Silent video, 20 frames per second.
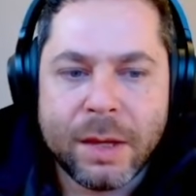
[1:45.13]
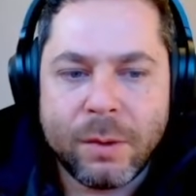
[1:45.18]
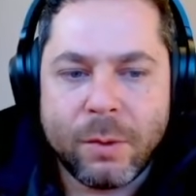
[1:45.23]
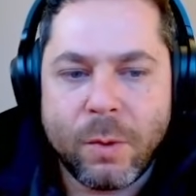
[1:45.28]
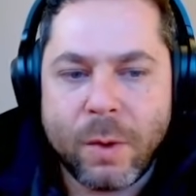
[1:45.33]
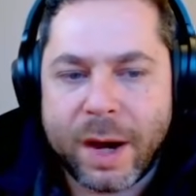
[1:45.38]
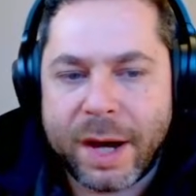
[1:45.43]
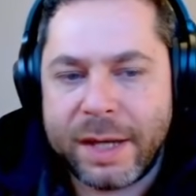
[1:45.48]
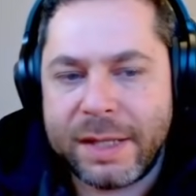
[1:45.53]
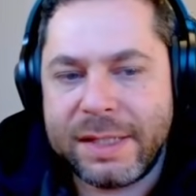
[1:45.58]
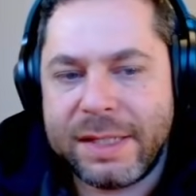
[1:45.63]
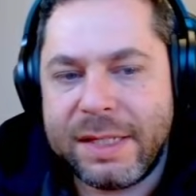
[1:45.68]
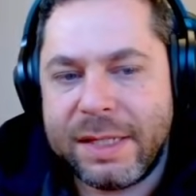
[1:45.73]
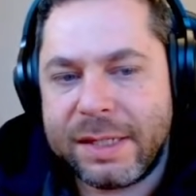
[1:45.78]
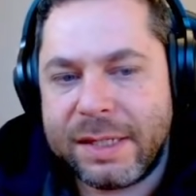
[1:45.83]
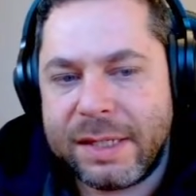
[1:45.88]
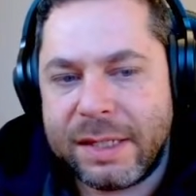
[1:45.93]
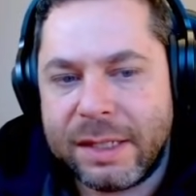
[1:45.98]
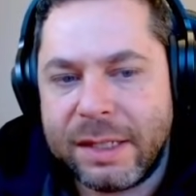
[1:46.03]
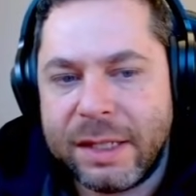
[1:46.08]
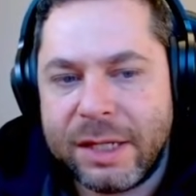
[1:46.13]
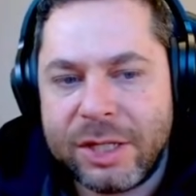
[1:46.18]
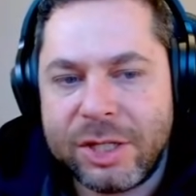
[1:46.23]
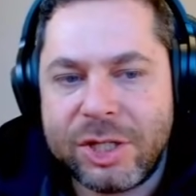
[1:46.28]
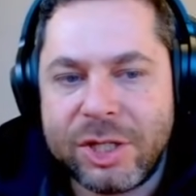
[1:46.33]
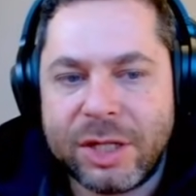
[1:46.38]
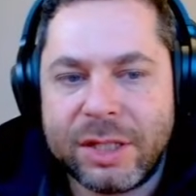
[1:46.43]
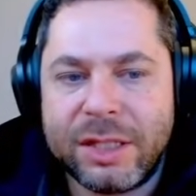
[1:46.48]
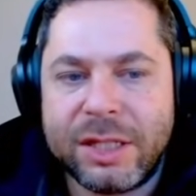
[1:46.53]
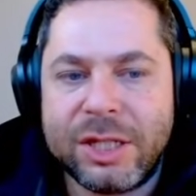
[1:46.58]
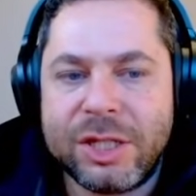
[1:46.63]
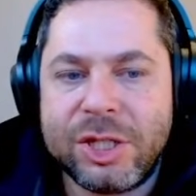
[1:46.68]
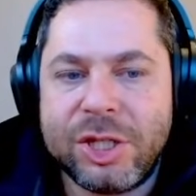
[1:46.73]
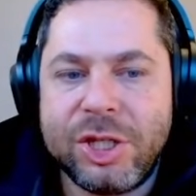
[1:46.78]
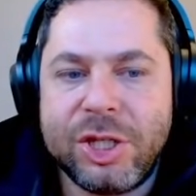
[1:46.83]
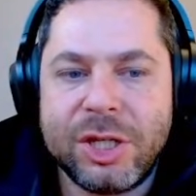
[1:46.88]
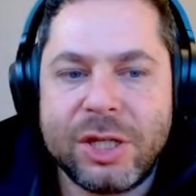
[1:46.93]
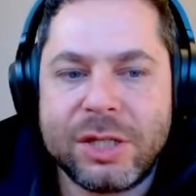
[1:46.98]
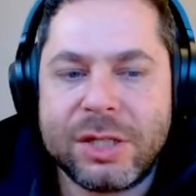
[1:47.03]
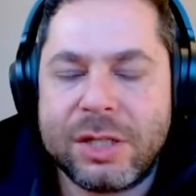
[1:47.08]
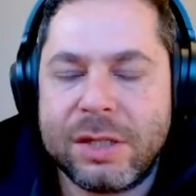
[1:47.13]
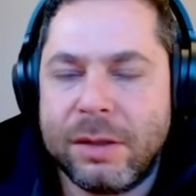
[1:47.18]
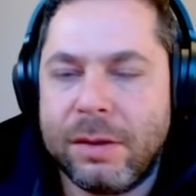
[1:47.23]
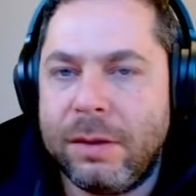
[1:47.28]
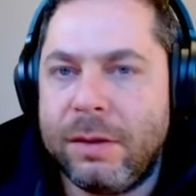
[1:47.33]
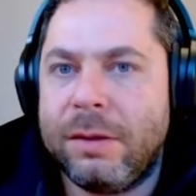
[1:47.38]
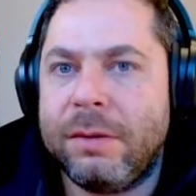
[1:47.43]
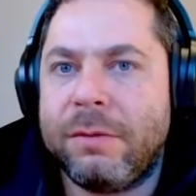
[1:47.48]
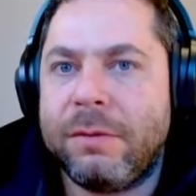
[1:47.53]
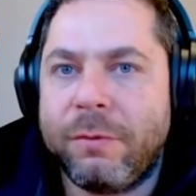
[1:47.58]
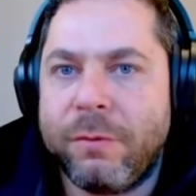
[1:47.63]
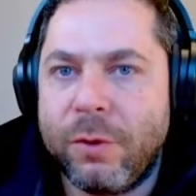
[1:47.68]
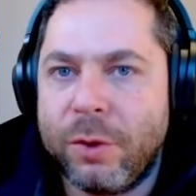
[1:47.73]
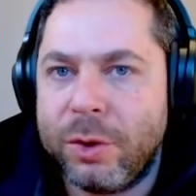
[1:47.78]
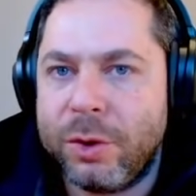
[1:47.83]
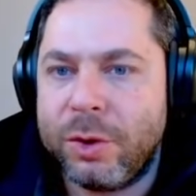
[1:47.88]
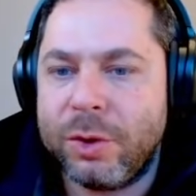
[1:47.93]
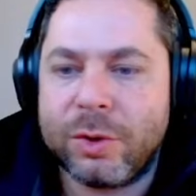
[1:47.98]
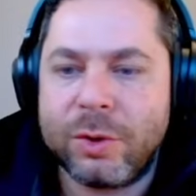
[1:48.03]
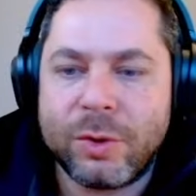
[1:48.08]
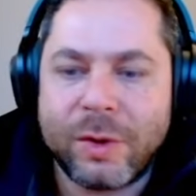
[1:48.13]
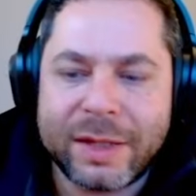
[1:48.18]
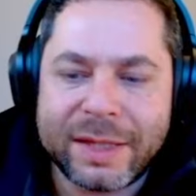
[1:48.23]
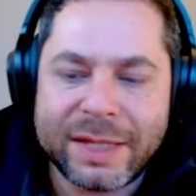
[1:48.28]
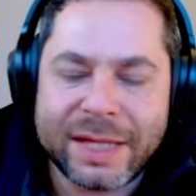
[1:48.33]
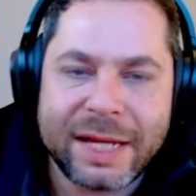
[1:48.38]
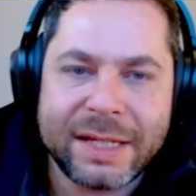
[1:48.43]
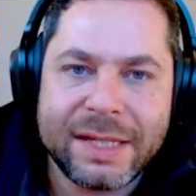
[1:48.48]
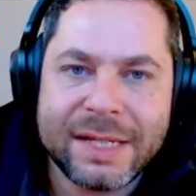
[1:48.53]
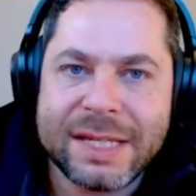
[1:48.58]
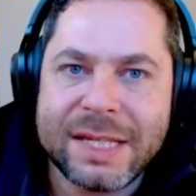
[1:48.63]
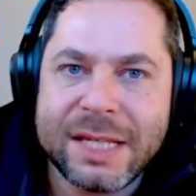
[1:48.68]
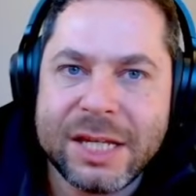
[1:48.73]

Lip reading: Why is this legion? Is just for you to attack this